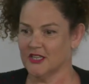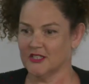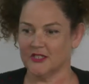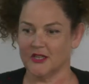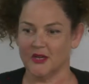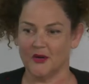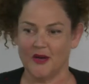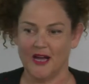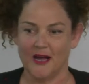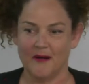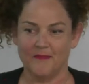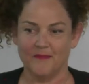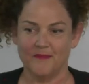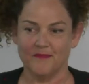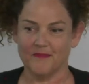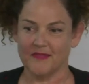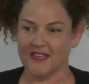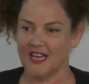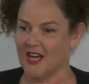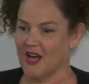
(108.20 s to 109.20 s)
So
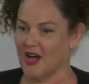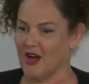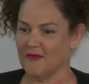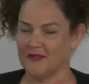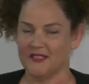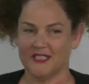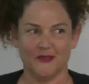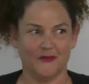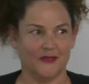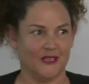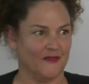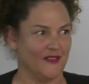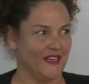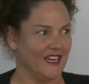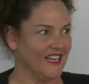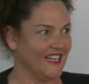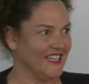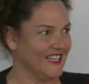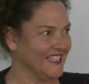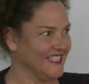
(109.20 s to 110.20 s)
um, obviously one of our,
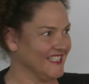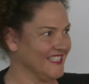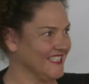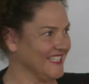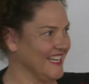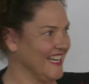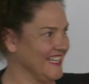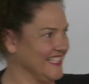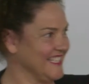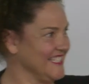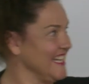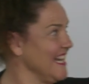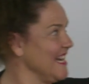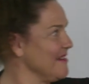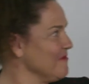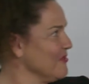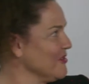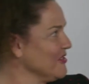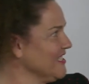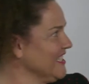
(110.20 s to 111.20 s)
our, our star
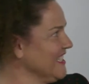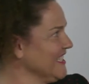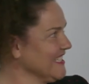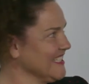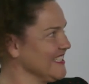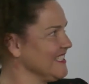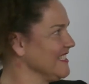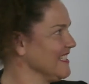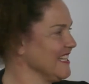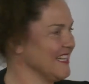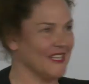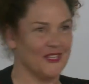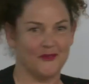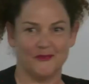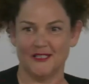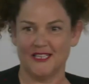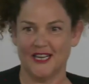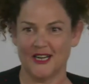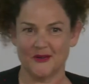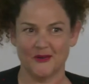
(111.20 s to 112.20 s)
project is uh, the
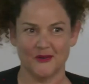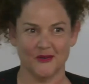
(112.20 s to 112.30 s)
Wynyard